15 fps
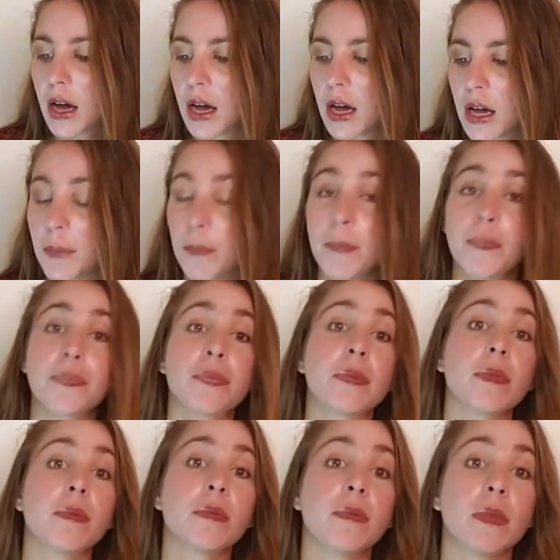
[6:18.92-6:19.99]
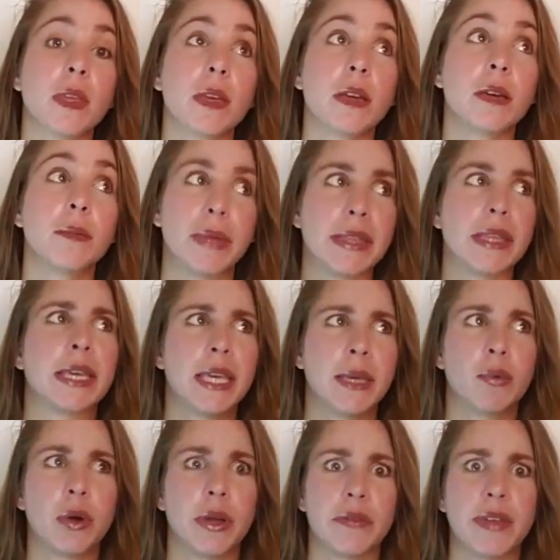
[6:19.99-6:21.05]
But the
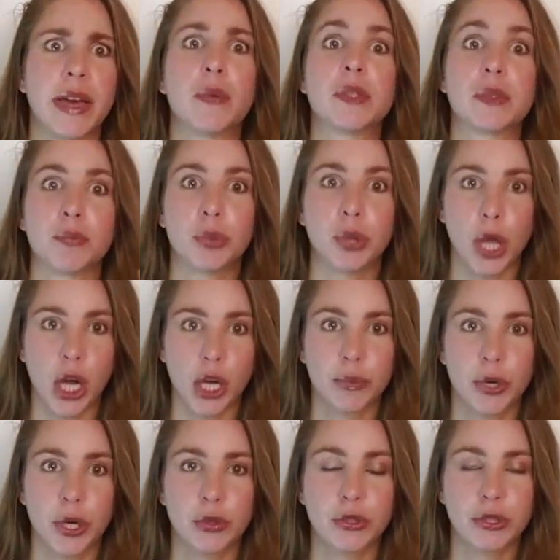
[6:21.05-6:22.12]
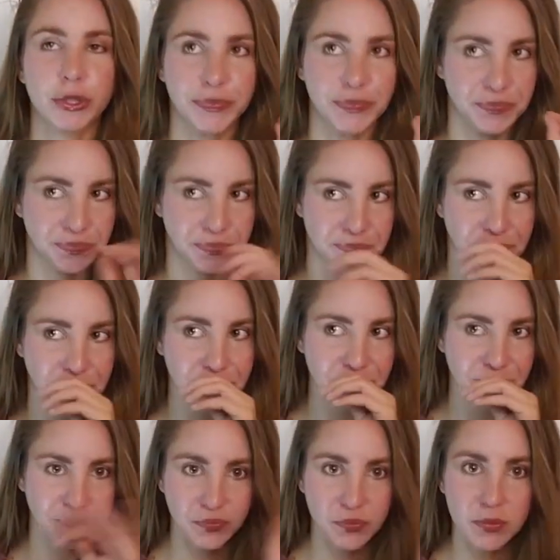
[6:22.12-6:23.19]
key point of that was blog post.
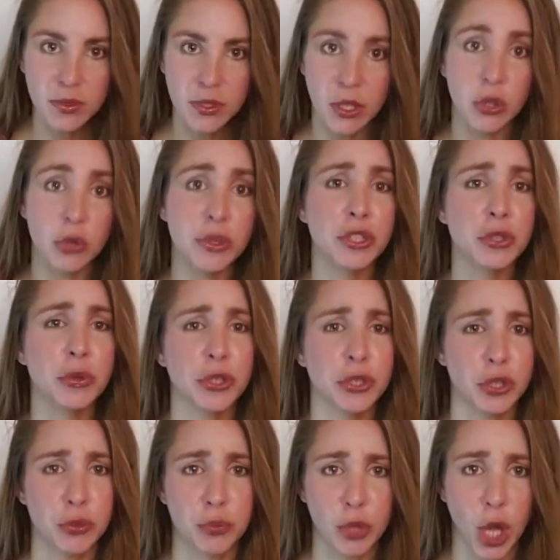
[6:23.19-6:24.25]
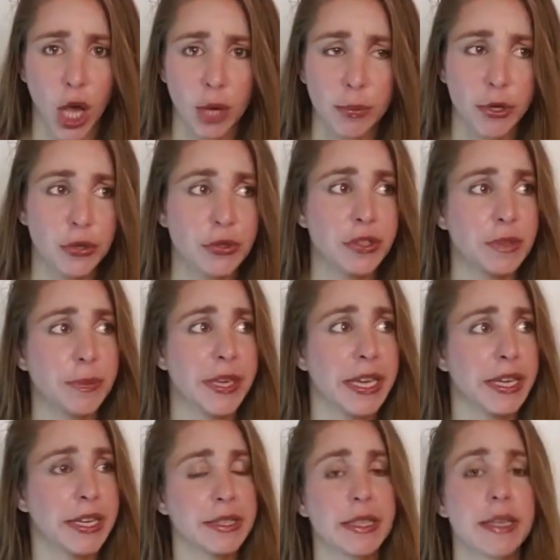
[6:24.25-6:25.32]
The reason when you do blog posts is
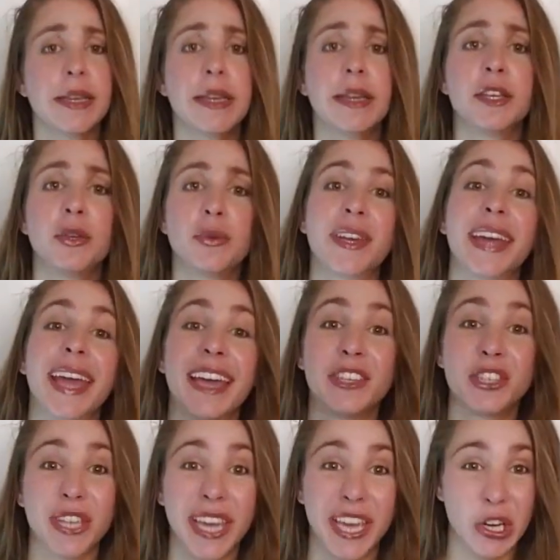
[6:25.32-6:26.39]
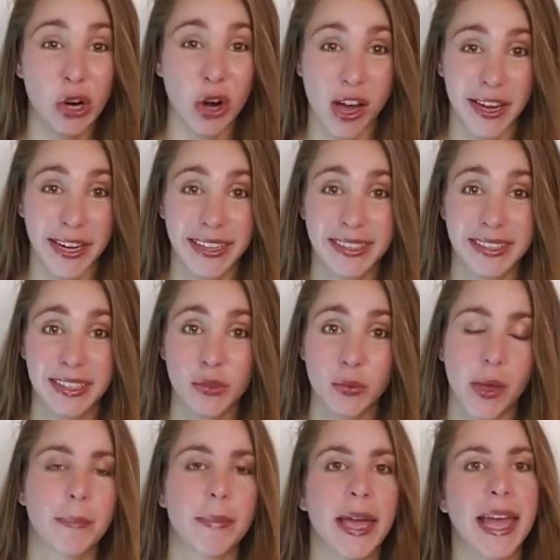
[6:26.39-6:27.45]
because you can educate your audience this
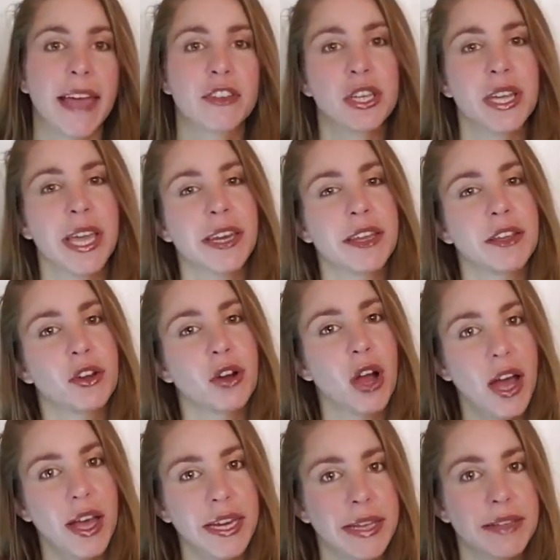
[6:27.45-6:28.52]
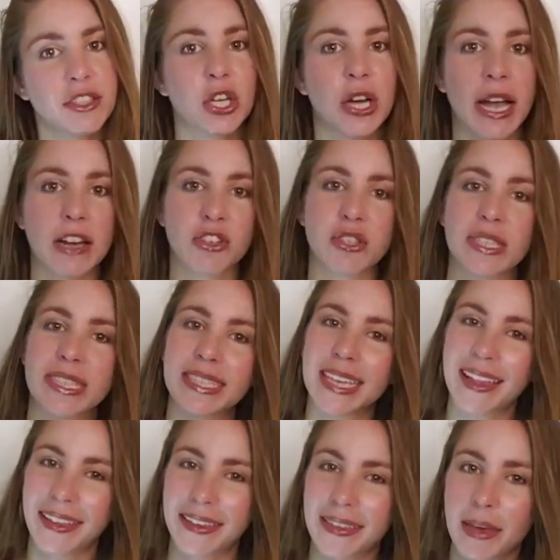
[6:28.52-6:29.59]
way. And by educating your audience, you're actually
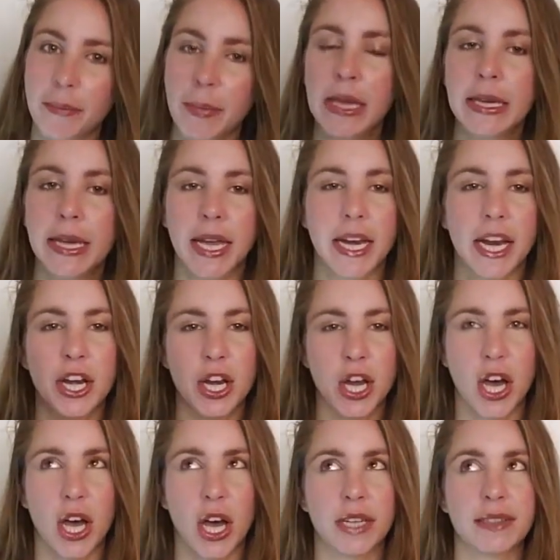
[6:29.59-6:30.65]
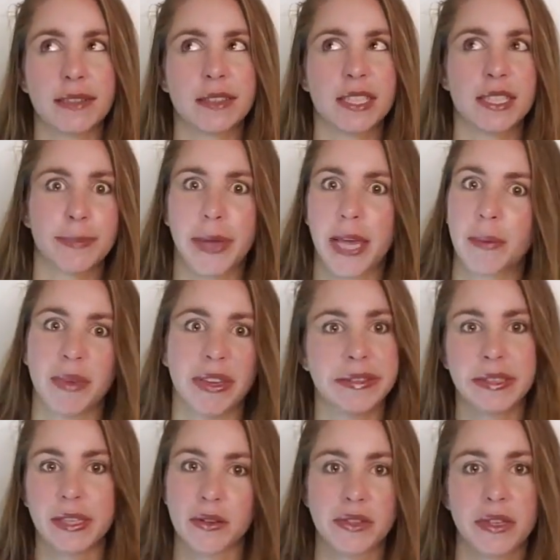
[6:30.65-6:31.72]
selling them in a non-spammy,
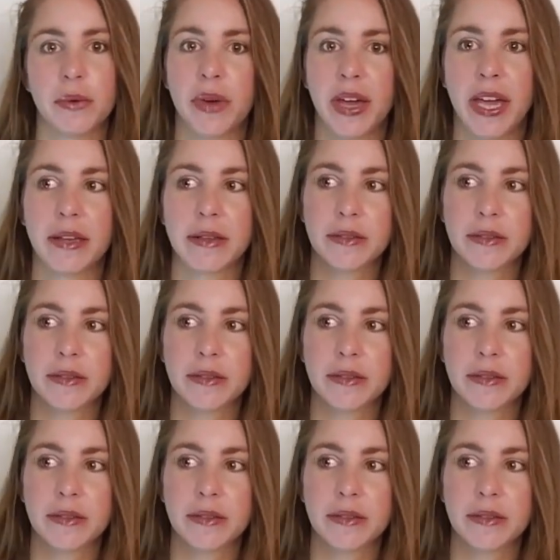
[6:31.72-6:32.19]
salesy way.